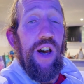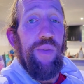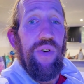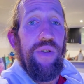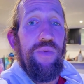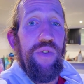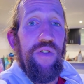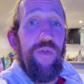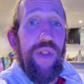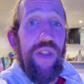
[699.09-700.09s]
I probably
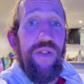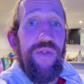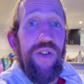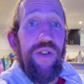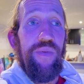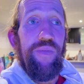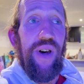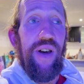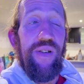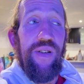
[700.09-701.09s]
wouldn't have believed you,
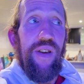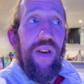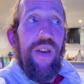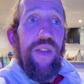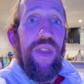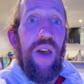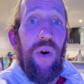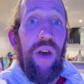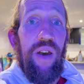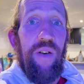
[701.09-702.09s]
but
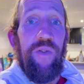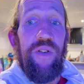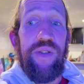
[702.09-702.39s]
now I have.